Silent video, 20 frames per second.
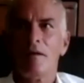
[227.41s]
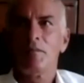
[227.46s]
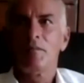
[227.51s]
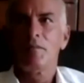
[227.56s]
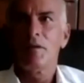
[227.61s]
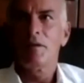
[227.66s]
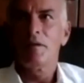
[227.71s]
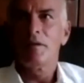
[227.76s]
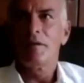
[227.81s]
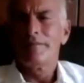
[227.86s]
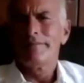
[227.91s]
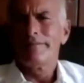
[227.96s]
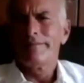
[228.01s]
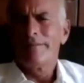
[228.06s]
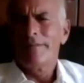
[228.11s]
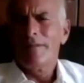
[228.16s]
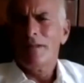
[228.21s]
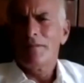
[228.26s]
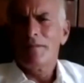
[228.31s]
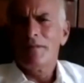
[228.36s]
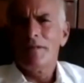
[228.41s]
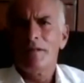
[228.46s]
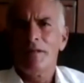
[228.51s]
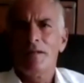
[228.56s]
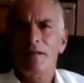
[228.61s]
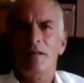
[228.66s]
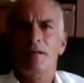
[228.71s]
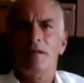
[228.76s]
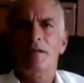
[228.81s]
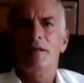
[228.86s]
But
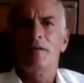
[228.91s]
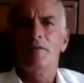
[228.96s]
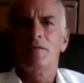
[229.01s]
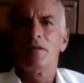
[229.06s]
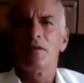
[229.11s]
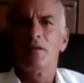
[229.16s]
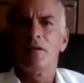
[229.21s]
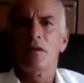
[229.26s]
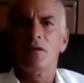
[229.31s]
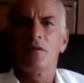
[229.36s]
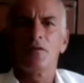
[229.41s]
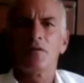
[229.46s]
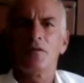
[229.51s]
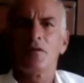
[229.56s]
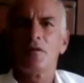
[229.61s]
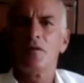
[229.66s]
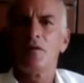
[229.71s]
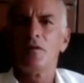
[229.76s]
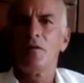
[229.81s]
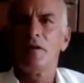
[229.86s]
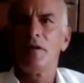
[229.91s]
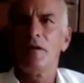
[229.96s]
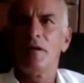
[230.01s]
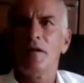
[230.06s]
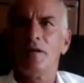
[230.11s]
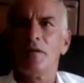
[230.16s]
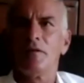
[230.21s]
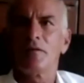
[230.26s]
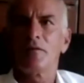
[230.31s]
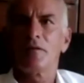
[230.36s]
nobody even knows who he
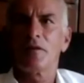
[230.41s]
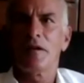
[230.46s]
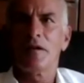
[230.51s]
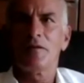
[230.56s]
is.